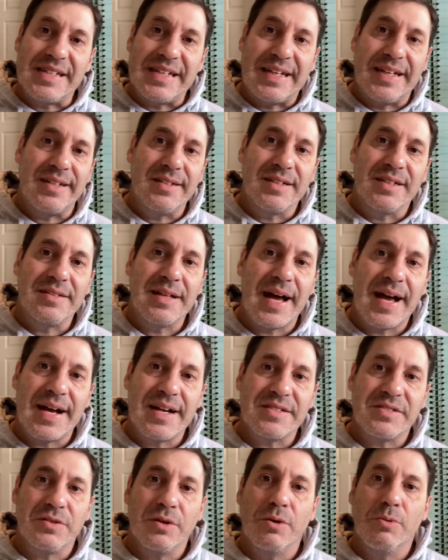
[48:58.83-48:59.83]
in
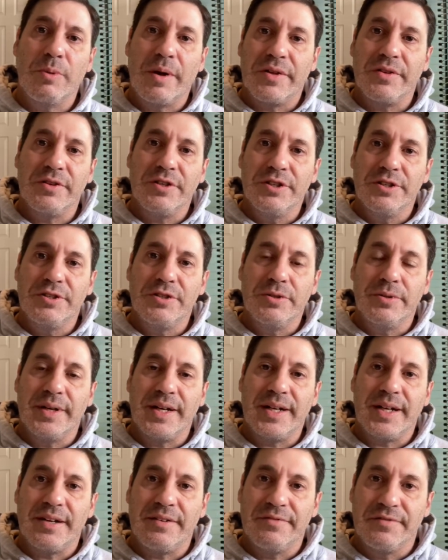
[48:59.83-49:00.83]
class or whether you're
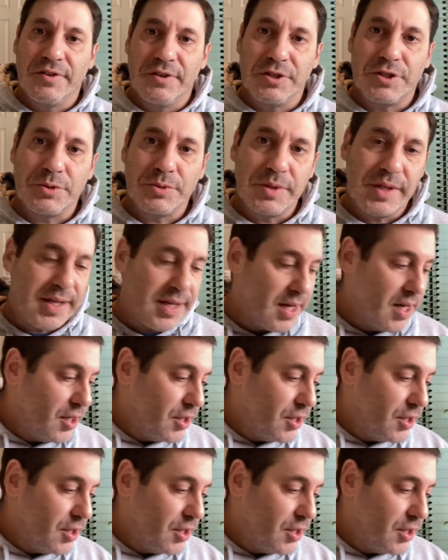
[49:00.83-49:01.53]
doing it virtually,